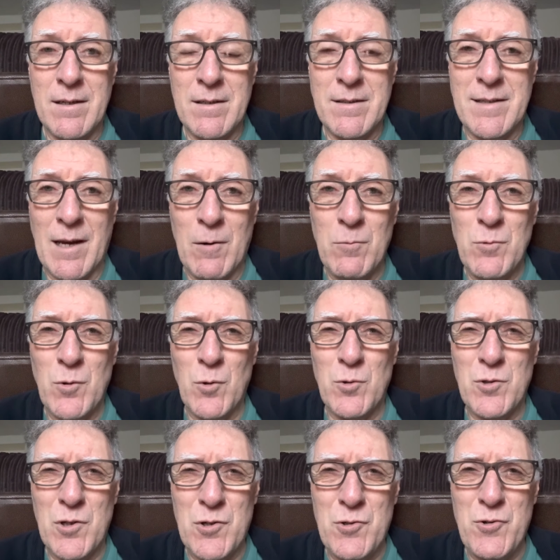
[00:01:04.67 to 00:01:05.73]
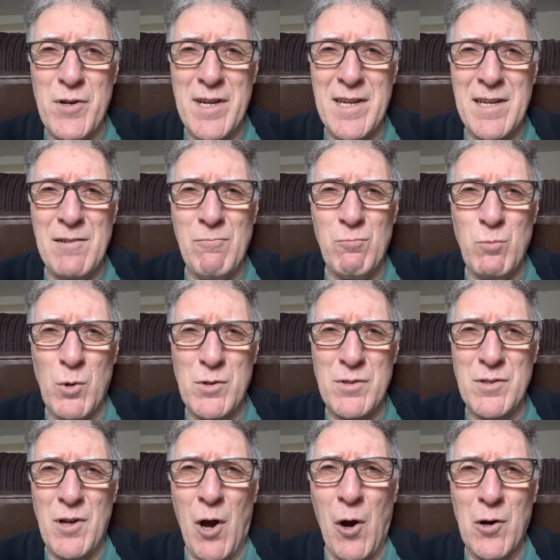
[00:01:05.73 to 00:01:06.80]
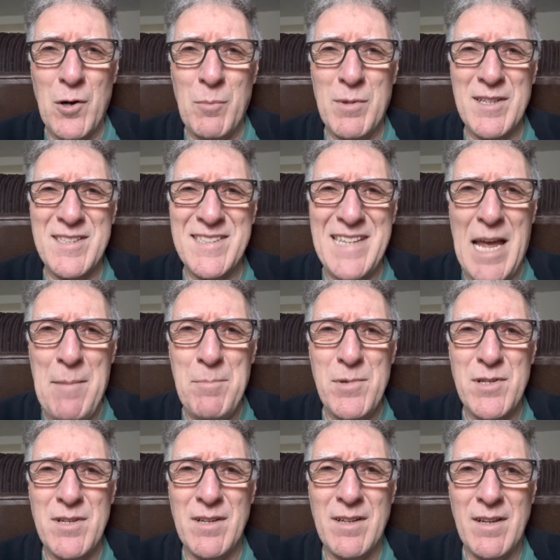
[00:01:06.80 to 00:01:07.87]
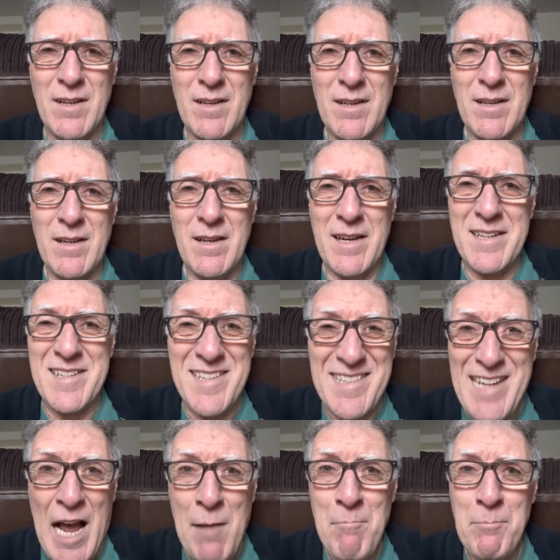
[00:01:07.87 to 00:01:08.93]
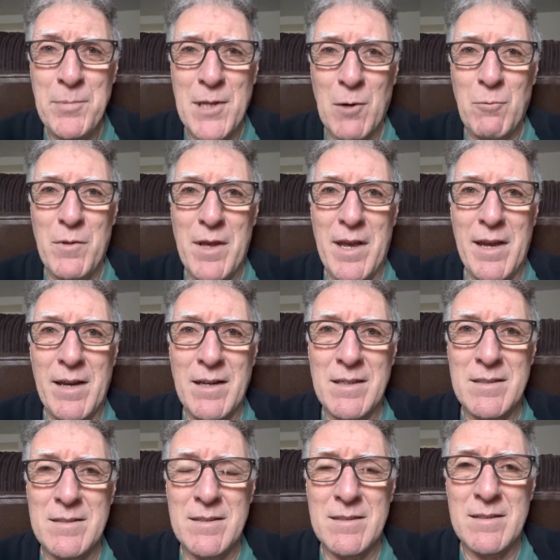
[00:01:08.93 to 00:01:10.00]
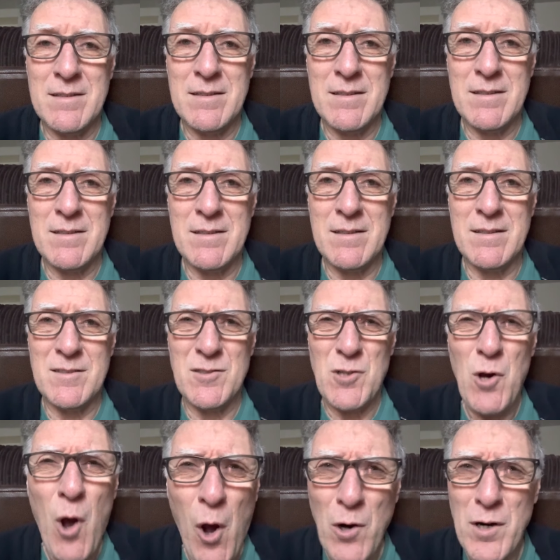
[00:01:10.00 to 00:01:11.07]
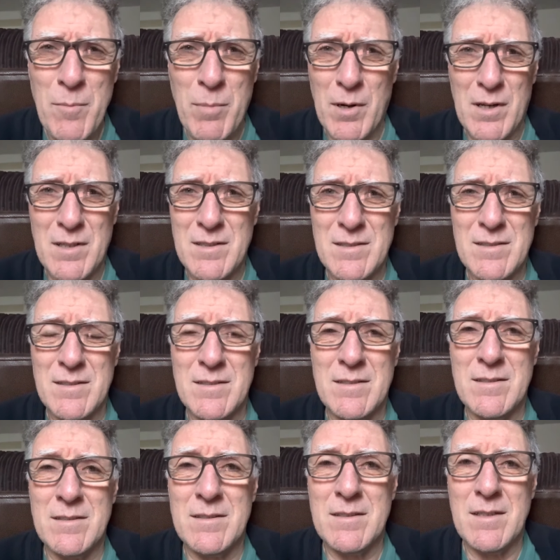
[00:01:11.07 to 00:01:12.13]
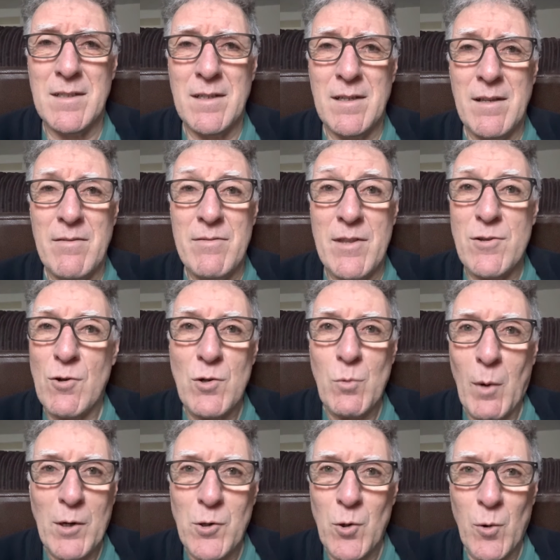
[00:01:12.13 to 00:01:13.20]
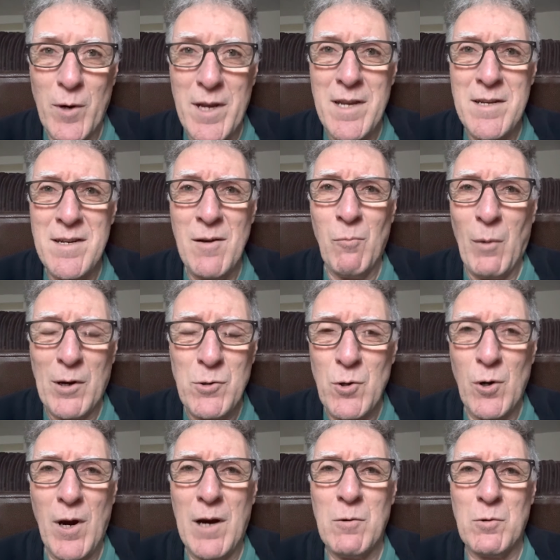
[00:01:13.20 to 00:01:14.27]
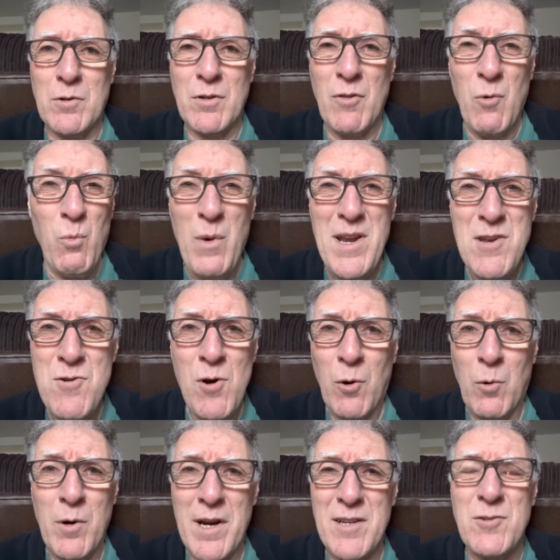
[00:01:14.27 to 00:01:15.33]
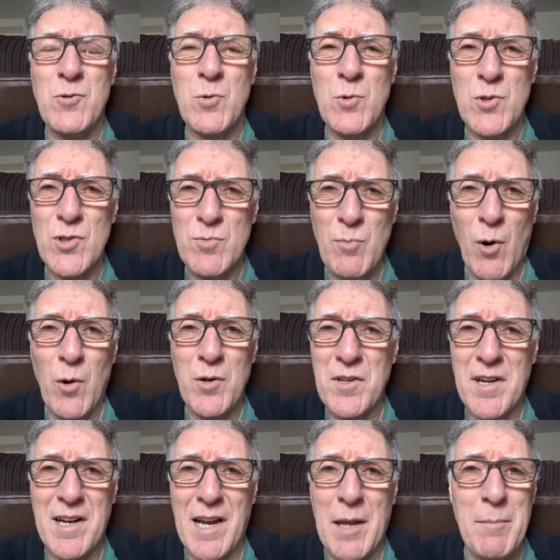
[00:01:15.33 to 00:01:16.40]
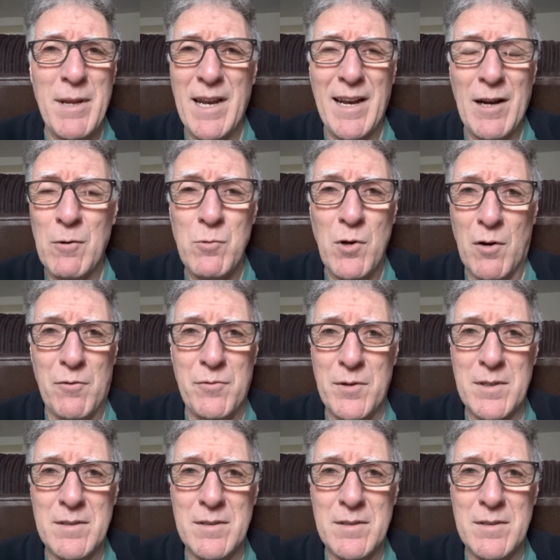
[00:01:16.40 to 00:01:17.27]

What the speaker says: Down those creaky, wooden, horrible steps. It's damp down there. It's horrible. There's only one door in, one door out. The window is too small to climb in and out of.